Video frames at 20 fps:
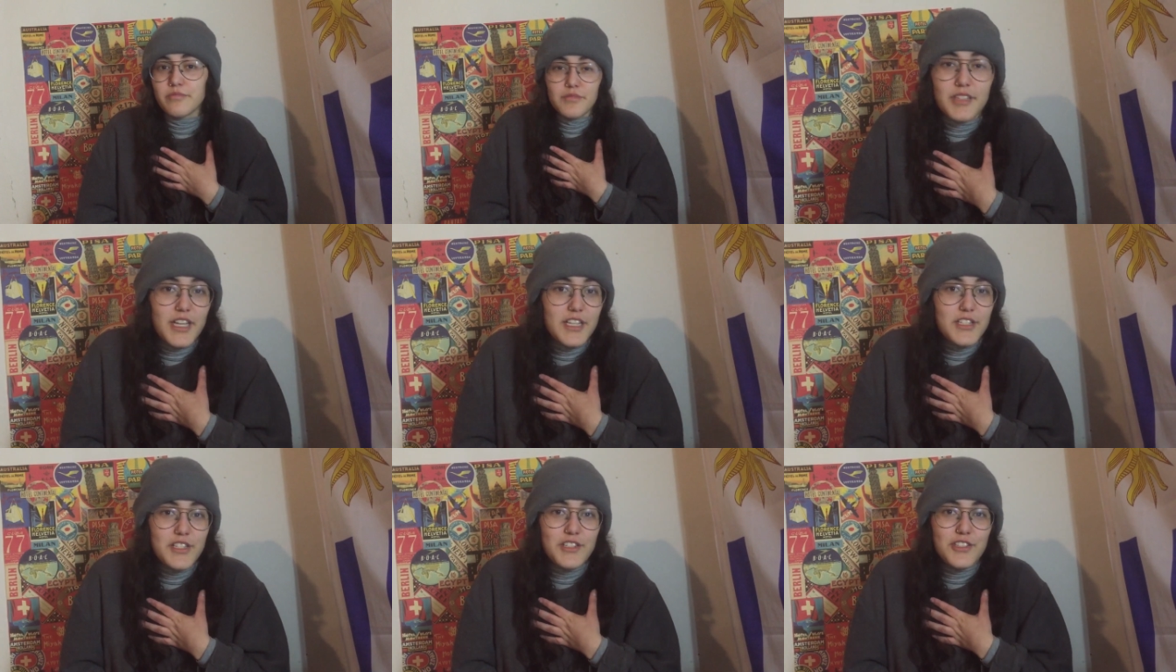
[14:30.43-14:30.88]

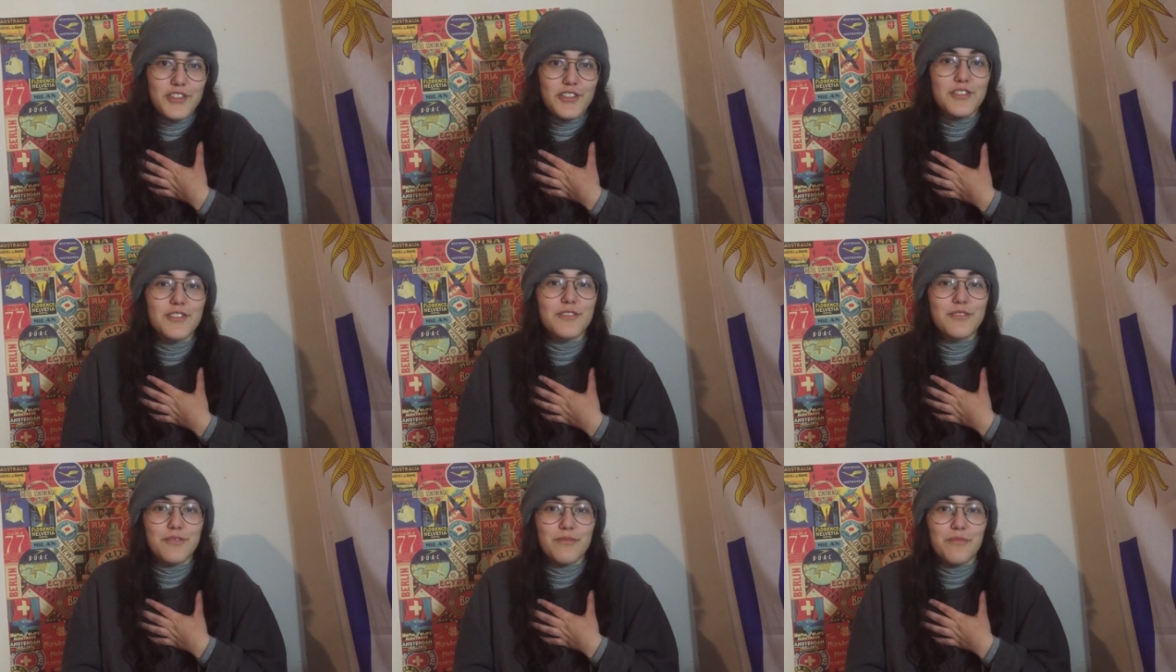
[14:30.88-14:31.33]

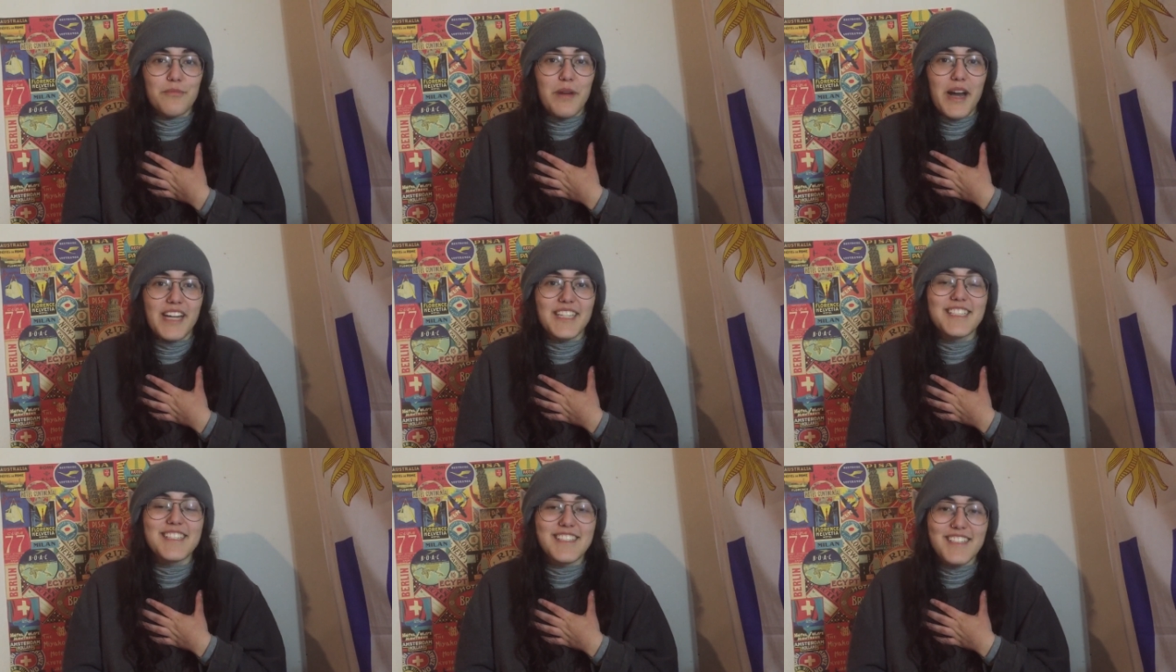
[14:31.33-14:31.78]
That's
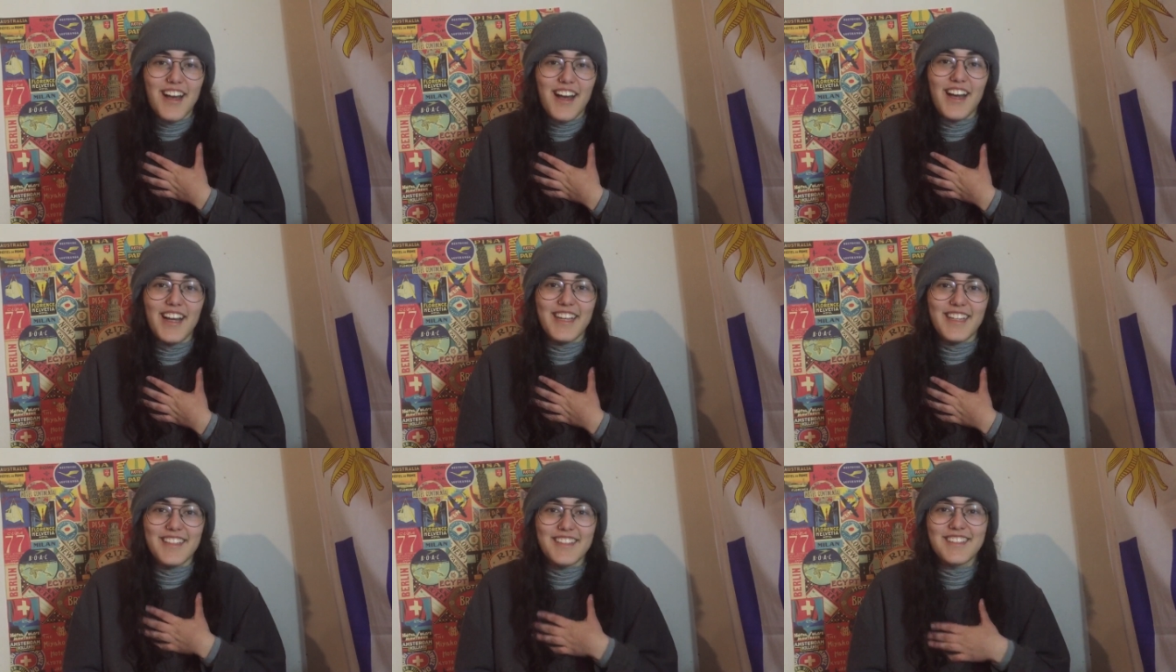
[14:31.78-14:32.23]
my
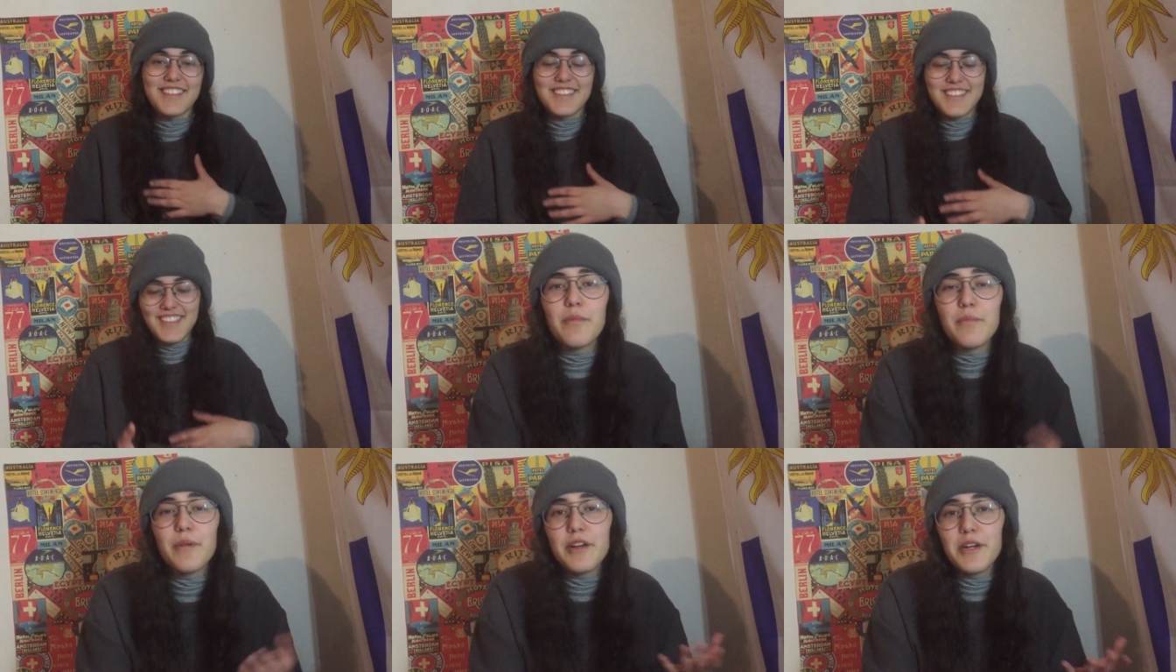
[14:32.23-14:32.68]
sign.
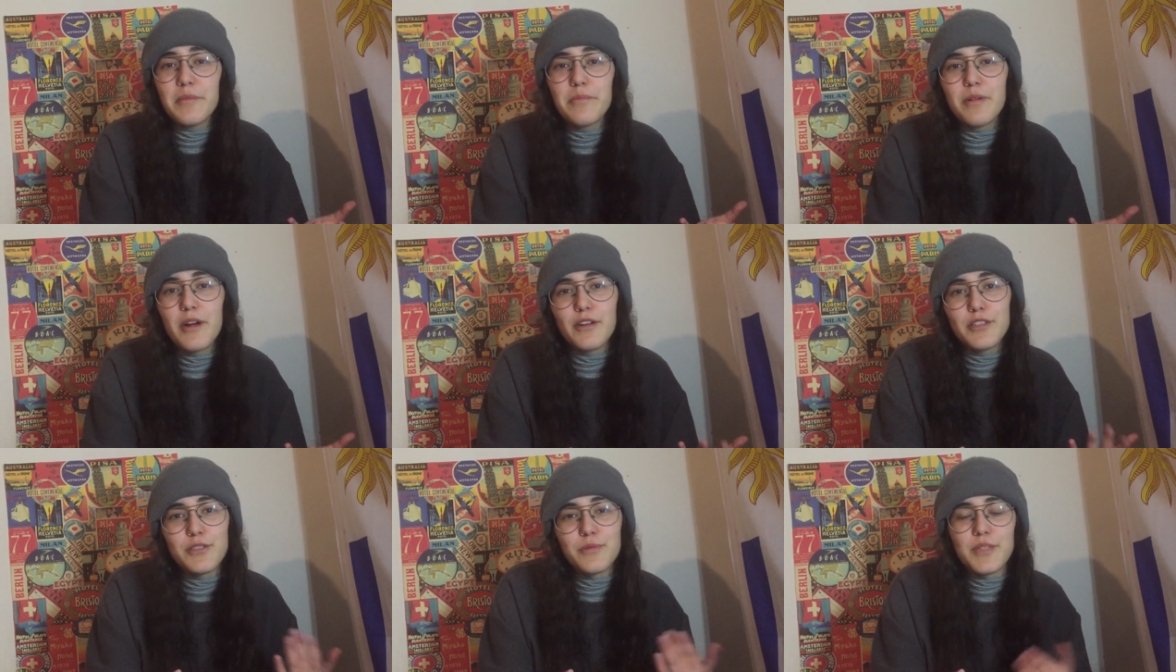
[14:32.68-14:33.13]
I'm very
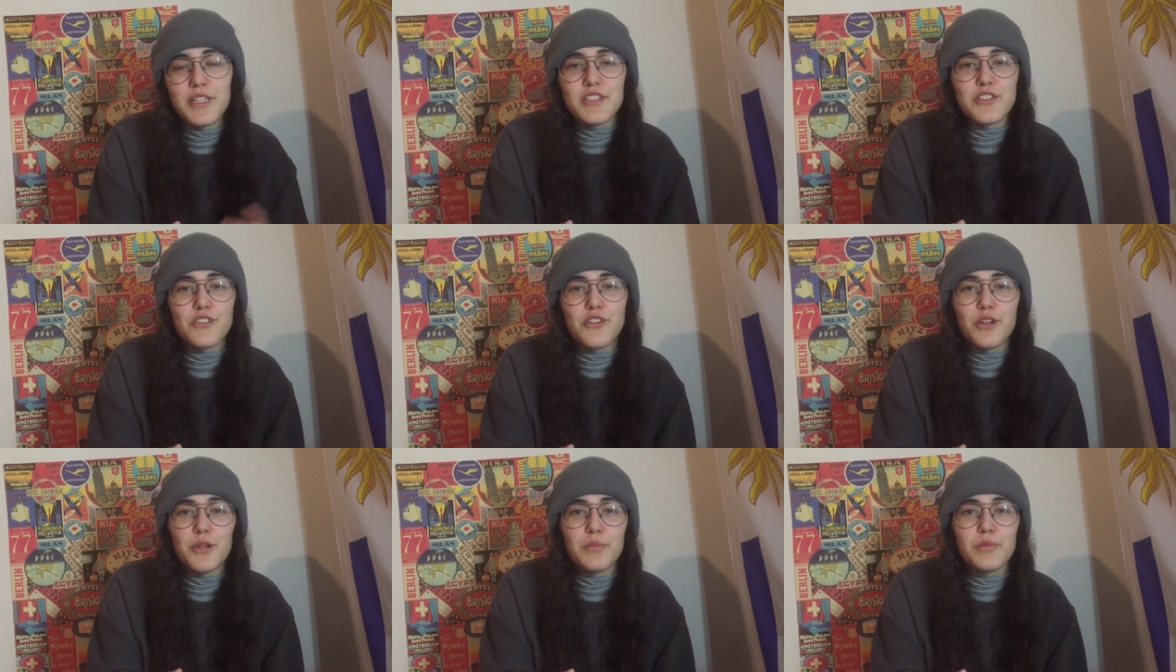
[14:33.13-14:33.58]
proud to be a
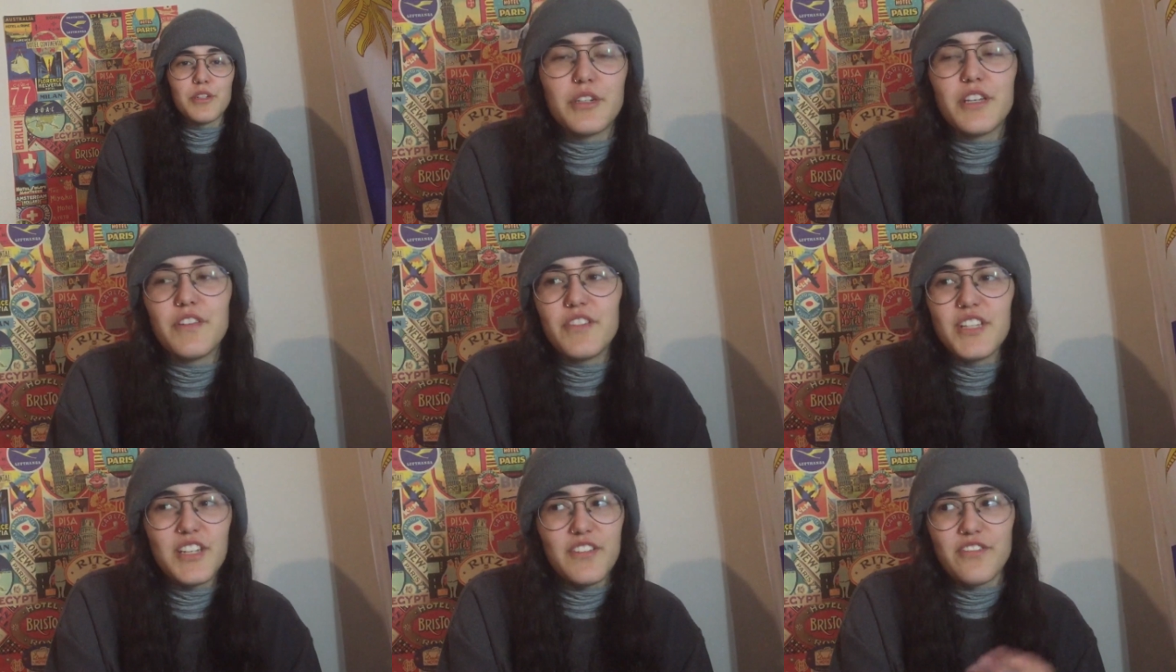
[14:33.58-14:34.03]
Scorpio,
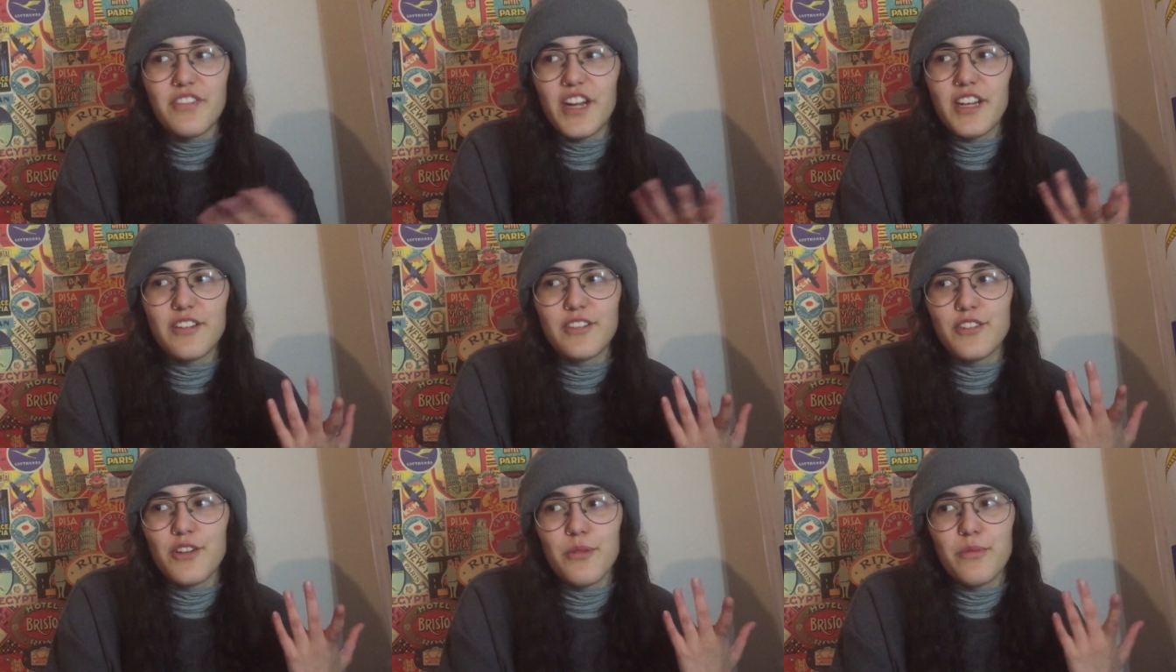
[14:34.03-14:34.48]
even if I
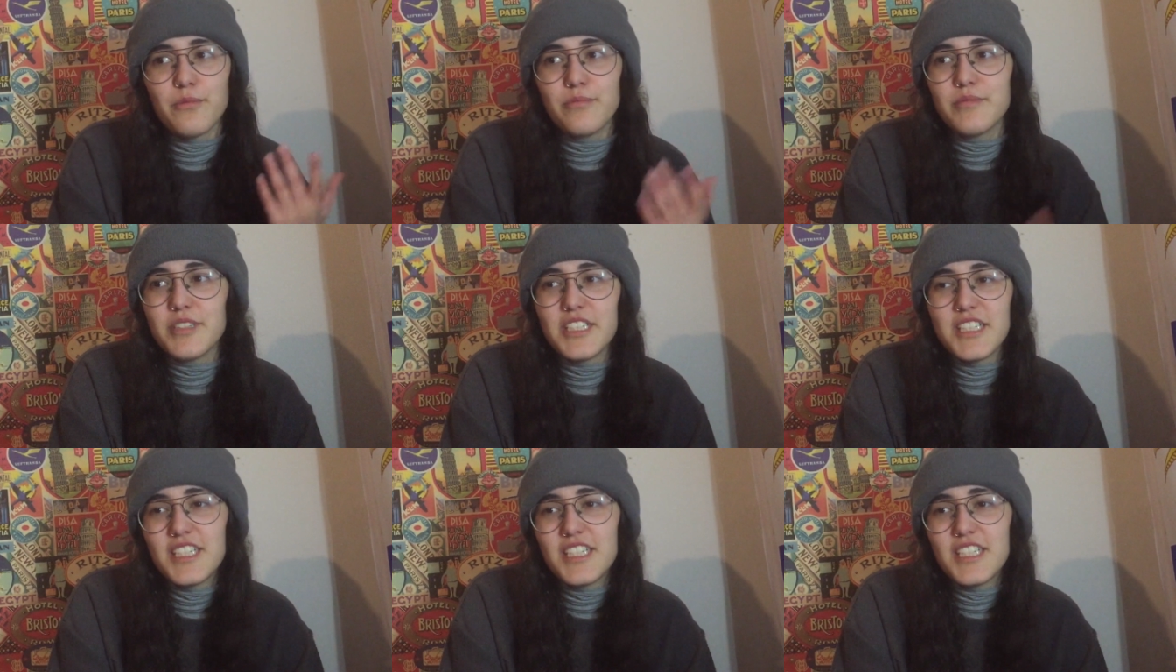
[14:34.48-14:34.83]
don't know